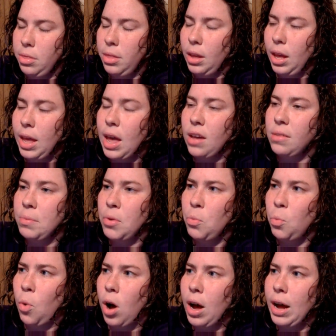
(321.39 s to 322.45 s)
he asked me,
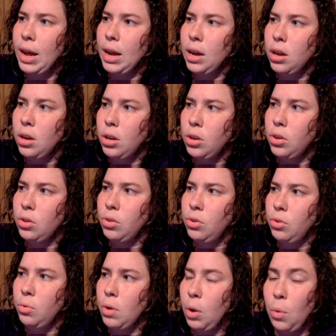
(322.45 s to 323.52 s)
why
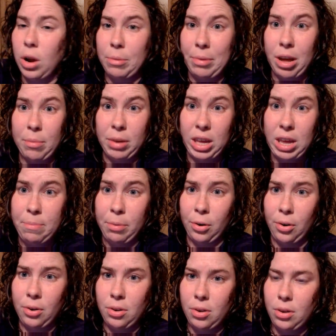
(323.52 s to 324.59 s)
do I want to become a
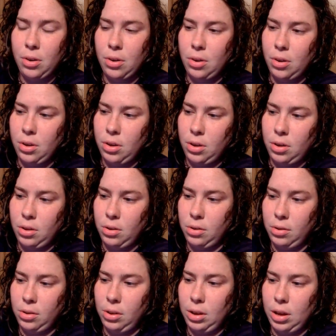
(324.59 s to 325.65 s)
keeper?
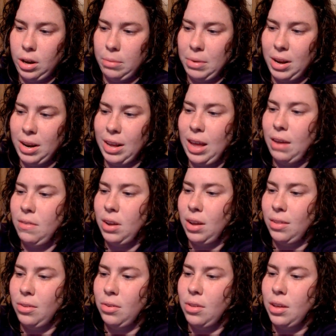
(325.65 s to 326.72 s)
And I mean, I gave an
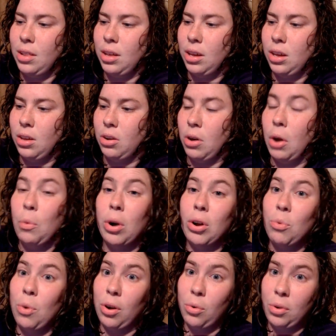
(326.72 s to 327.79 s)
answer that, like, you know, I want to
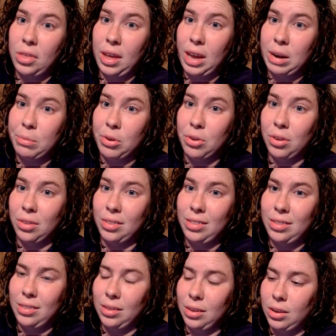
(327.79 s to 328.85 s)
work with
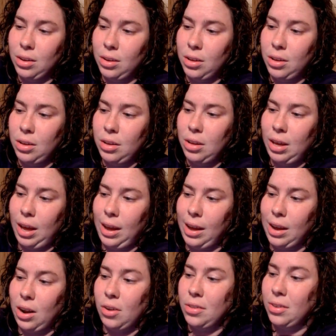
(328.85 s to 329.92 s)
animals
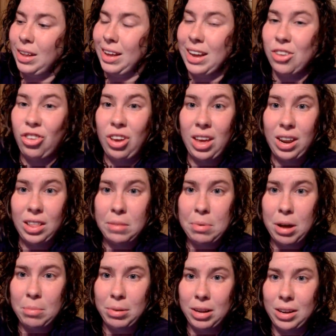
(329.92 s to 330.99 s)
and also, like, educating the
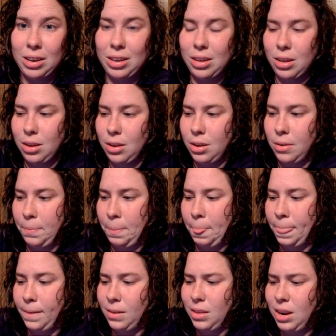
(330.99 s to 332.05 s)
public.
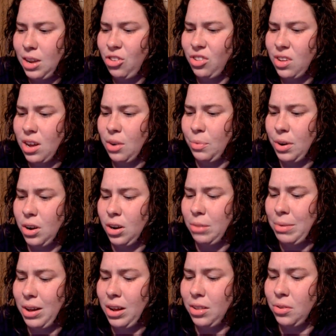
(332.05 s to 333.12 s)
And then he just kind of went on
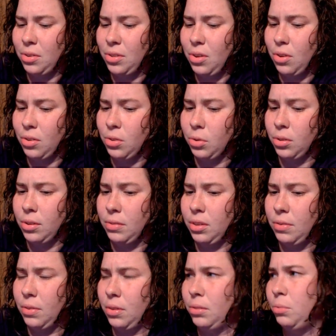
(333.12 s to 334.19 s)
about how there's all sorts of
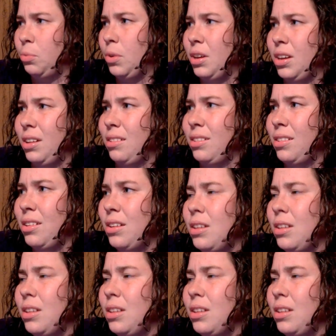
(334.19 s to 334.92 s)
different ways